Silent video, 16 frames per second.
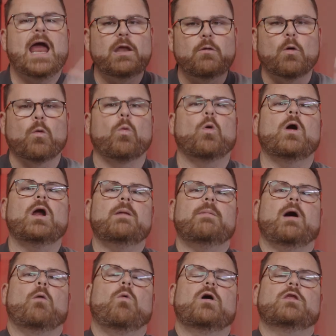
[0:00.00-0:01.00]
and you were worried
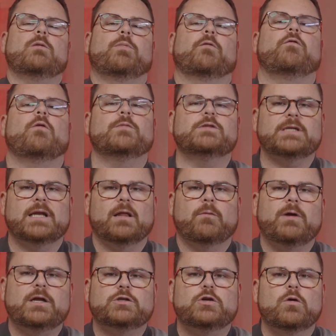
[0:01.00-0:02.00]
about whether performance in
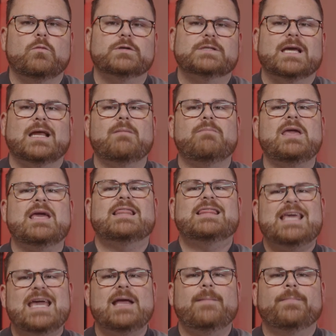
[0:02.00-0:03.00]
Alan Wake 2 was gonna be a
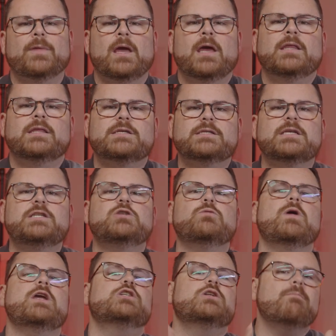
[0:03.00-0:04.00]
thing, the
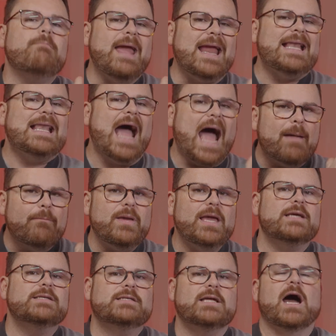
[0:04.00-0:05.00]
situation may not
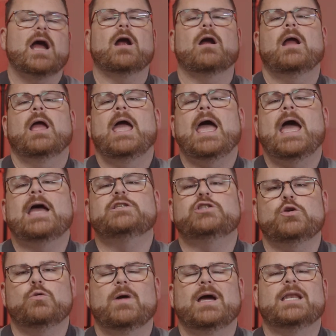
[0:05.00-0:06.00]
be as dire
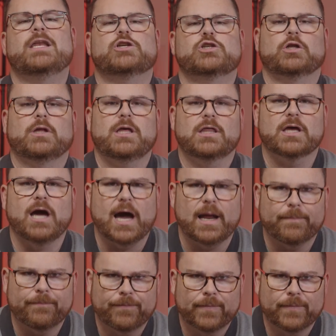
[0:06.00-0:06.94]
as you initially thought.